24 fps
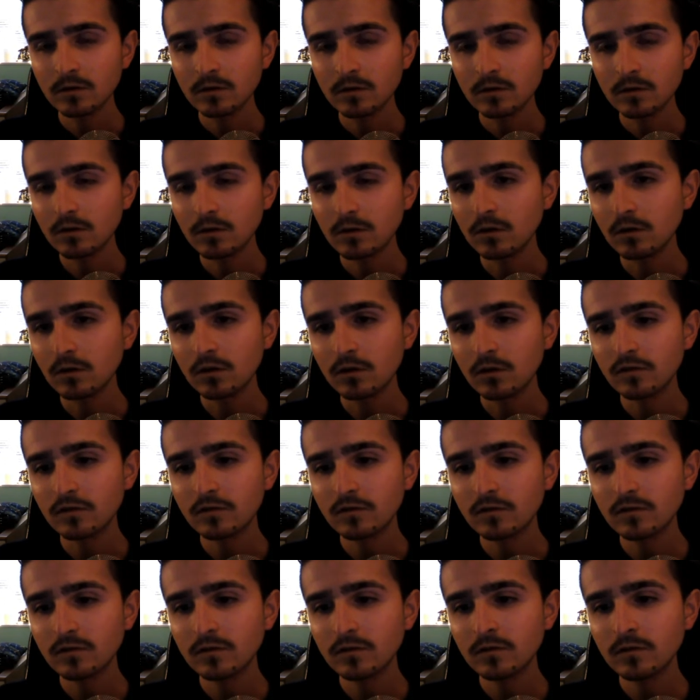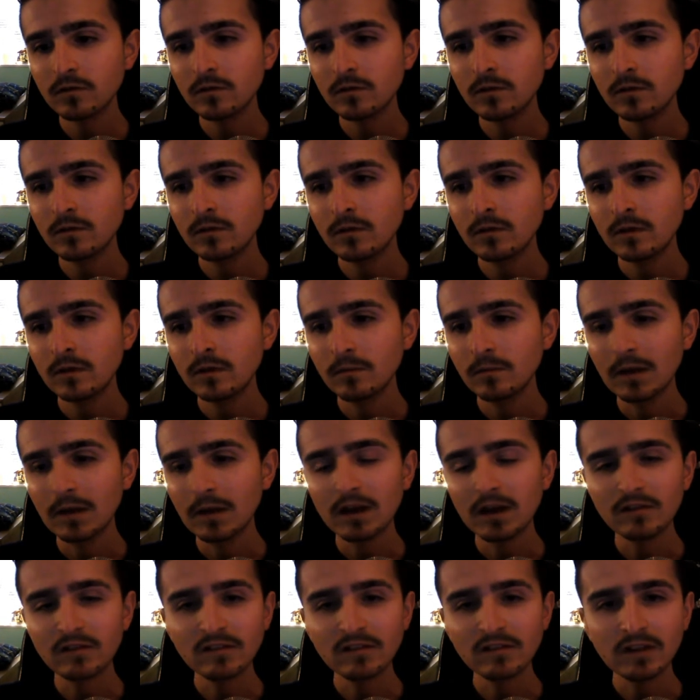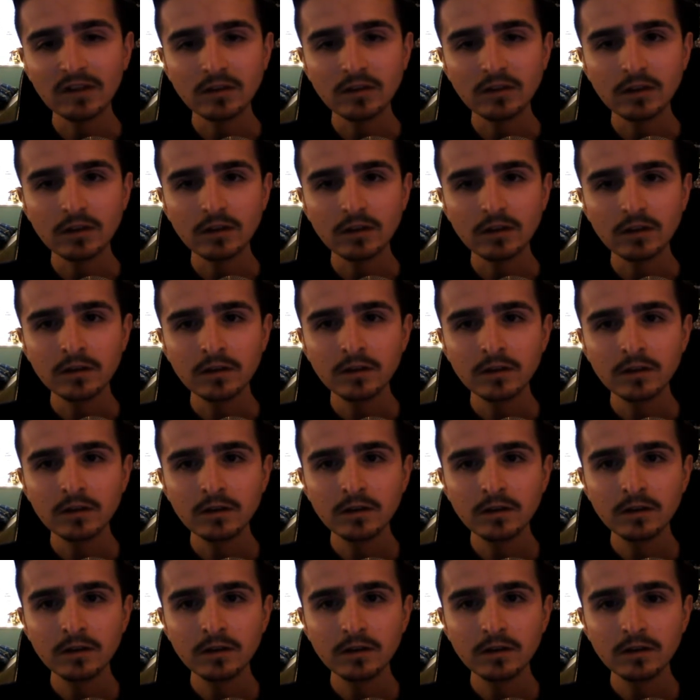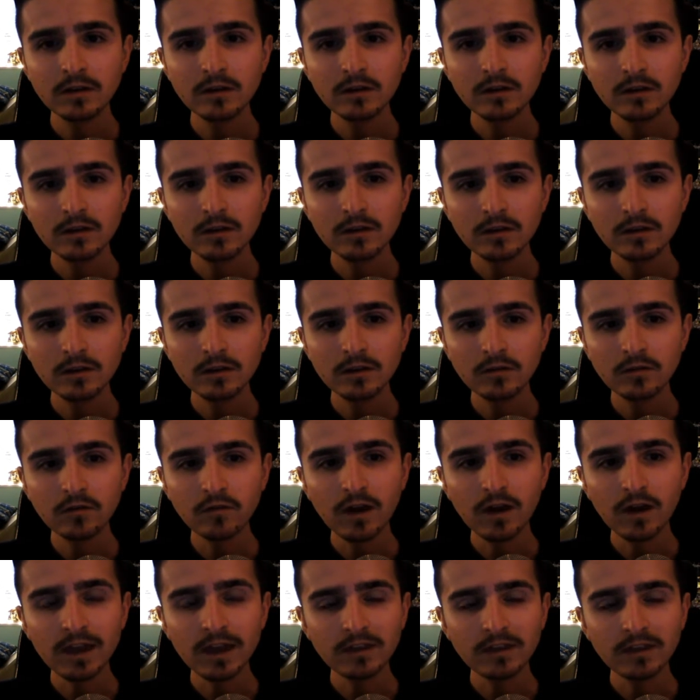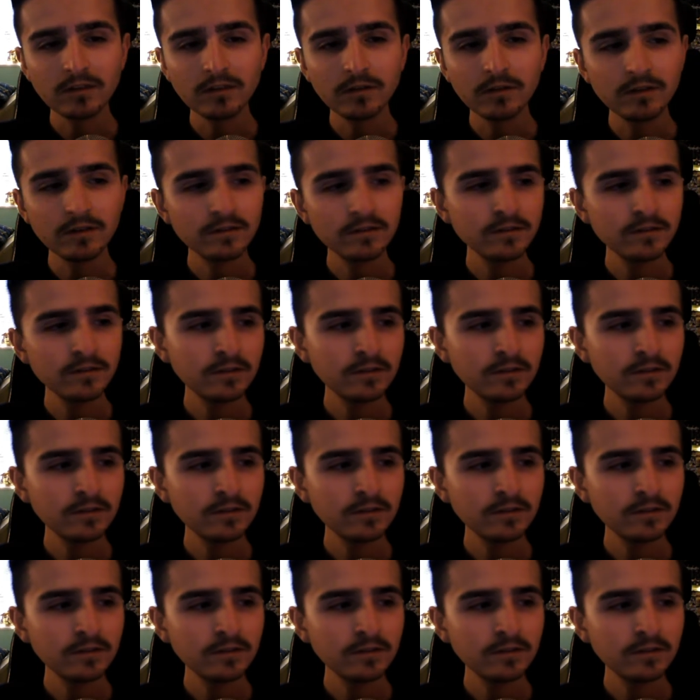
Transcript: Or because my cousin is actually trying to